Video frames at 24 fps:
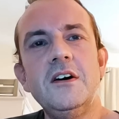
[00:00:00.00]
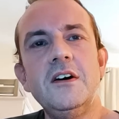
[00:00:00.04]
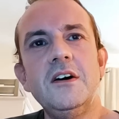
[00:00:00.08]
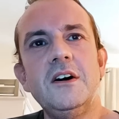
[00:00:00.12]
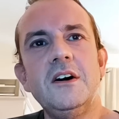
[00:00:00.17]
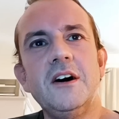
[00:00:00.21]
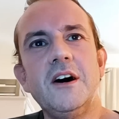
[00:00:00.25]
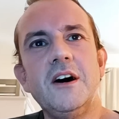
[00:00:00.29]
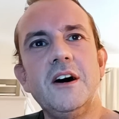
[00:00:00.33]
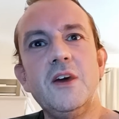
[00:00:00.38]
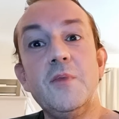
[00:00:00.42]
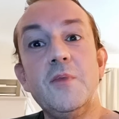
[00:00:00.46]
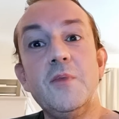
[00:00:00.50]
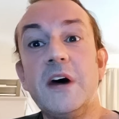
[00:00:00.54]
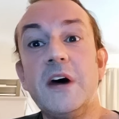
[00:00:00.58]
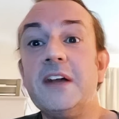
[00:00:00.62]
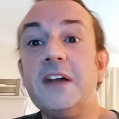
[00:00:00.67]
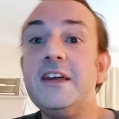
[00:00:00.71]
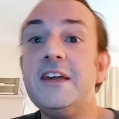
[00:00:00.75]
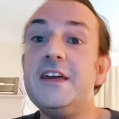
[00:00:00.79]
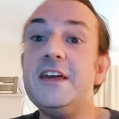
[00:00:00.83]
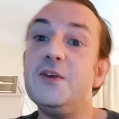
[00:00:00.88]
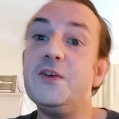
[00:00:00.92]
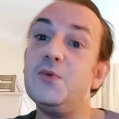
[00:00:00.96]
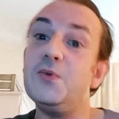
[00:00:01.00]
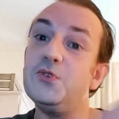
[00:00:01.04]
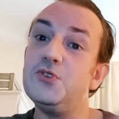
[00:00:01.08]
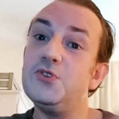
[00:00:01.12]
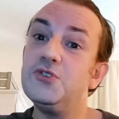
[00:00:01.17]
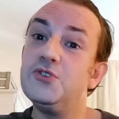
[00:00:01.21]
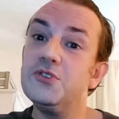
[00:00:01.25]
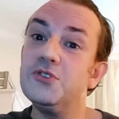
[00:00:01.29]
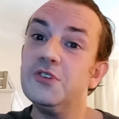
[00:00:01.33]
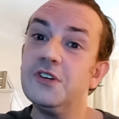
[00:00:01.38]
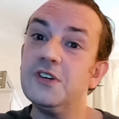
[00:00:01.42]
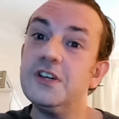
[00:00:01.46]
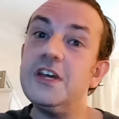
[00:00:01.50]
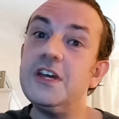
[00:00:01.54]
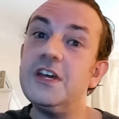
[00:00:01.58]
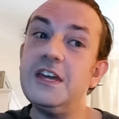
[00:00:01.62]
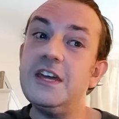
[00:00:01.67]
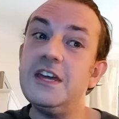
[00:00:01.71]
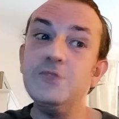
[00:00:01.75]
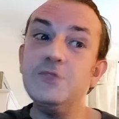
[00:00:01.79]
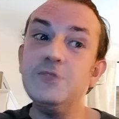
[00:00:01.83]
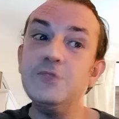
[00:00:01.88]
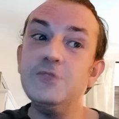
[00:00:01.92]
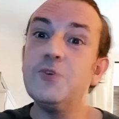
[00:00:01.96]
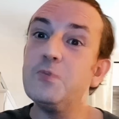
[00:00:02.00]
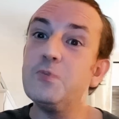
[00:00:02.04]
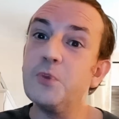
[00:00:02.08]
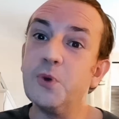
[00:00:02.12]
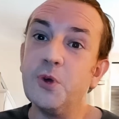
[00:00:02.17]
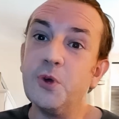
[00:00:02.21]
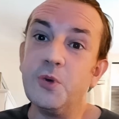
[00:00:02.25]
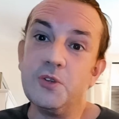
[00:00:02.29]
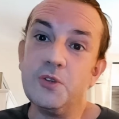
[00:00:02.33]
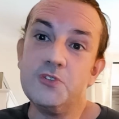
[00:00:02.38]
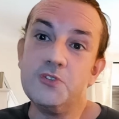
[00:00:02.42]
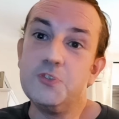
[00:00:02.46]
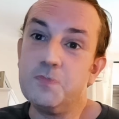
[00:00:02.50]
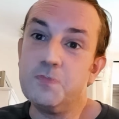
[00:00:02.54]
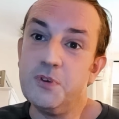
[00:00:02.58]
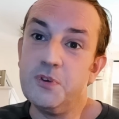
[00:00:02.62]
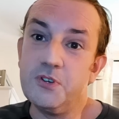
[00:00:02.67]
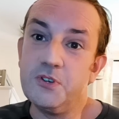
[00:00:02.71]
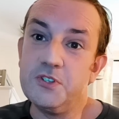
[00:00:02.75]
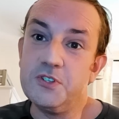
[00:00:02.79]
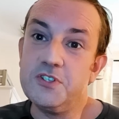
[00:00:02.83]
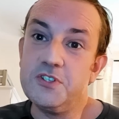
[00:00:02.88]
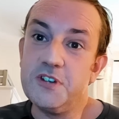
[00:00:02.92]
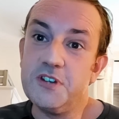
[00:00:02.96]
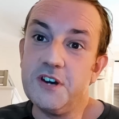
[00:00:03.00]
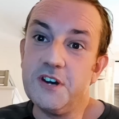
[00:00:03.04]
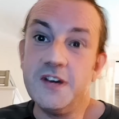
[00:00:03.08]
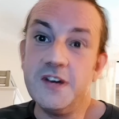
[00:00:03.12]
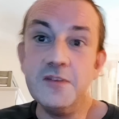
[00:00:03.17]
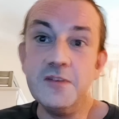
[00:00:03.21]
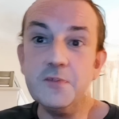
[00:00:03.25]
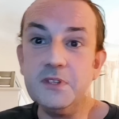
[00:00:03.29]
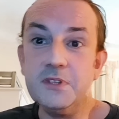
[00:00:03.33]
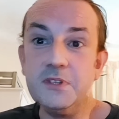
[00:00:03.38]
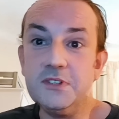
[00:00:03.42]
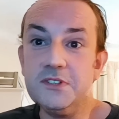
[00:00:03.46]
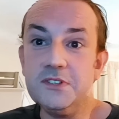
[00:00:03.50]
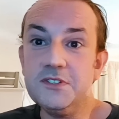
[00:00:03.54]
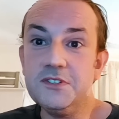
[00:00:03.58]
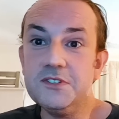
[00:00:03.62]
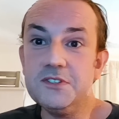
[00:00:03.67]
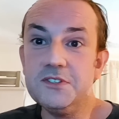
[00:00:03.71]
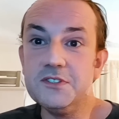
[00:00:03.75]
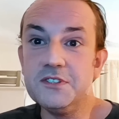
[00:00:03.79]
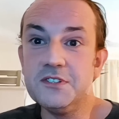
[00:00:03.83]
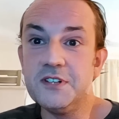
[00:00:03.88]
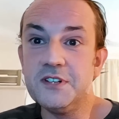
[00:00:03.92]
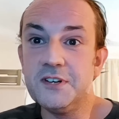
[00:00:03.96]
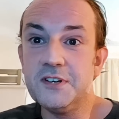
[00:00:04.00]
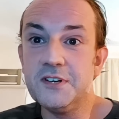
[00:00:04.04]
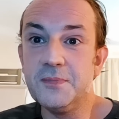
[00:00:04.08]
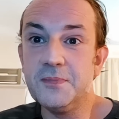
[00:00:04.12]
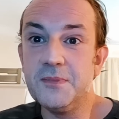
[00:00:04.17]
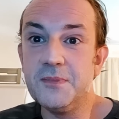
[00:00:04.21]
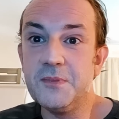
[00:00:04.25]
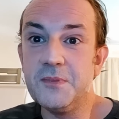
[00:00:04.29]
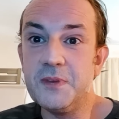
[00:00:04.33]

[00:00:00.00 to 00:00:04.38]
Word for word: Um, and he was a keen footballer once upon a time and um,